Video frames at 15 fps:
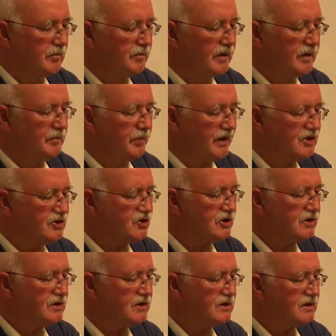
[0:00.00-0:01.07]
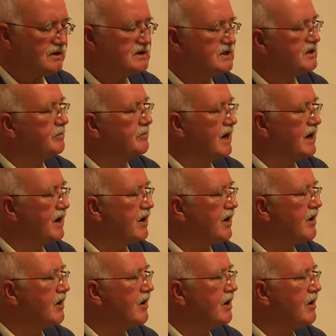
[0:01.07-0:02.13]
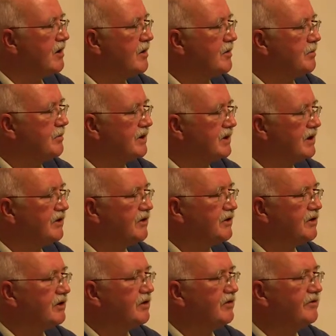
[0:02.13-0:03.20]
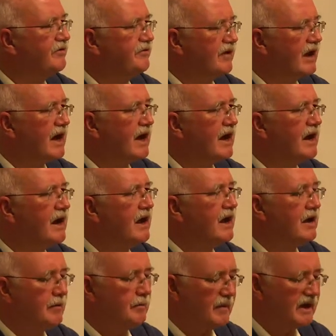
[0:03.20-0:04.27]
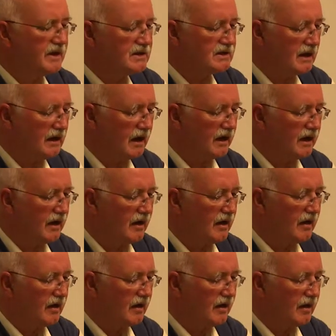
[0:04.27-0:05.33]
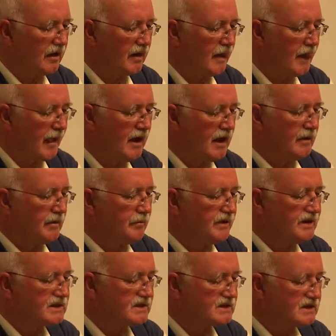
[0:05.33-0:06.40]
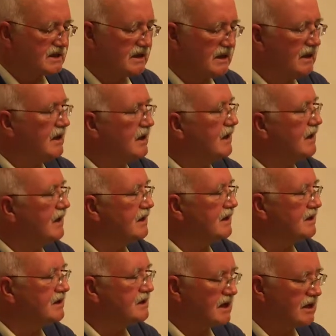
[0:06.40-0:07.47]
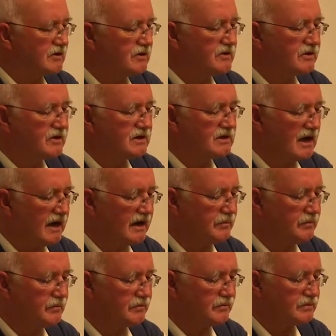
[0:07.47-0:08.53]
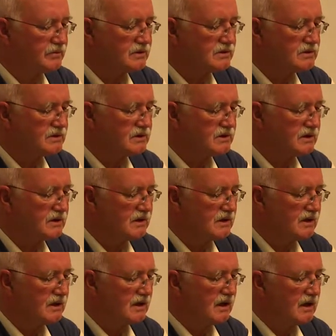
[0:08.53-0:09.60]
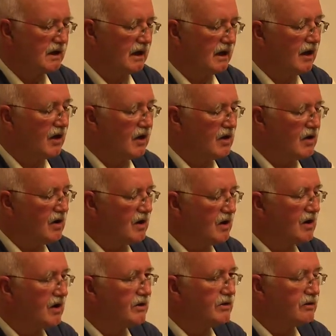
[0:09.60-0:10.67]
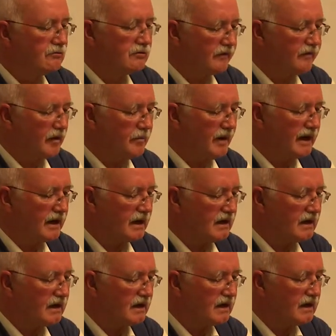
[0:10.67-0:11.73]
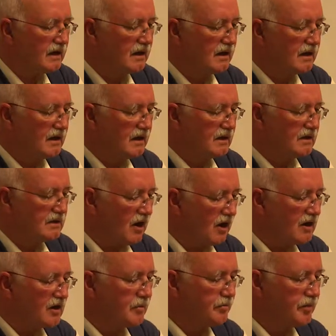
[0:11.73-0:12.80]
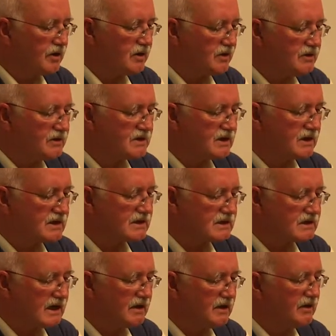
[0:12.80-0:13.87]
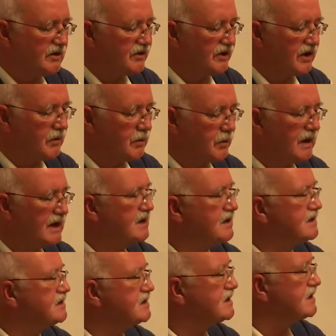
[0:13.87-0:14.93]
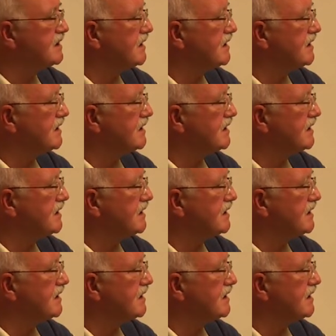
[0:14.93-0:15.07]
Be patient as the mare beneath her fly mantilla. Be still in tender times. Along the riverbank. Dark birds extend their wings